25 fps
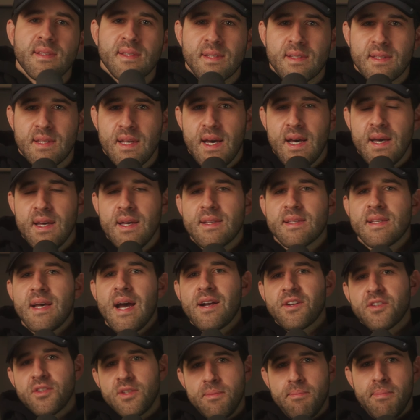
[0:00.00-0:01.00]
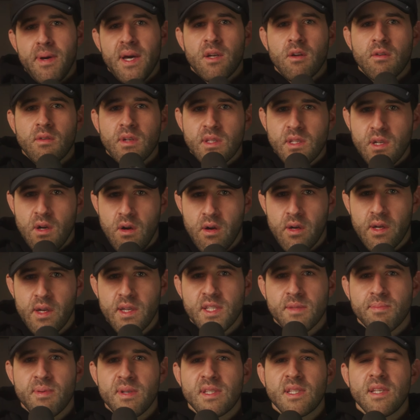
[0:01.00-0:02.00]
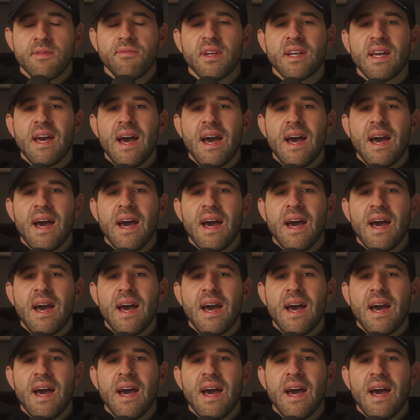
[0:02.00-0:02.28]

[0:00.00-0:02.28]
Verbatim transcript: is that it's actually better to target specific